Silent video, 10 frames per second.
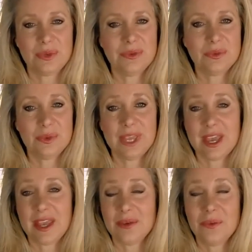We, we
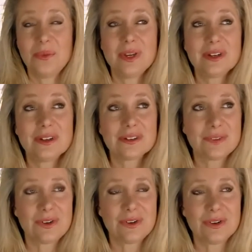had a
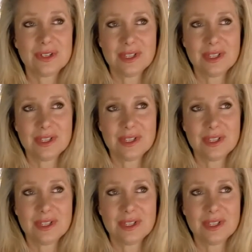wonderful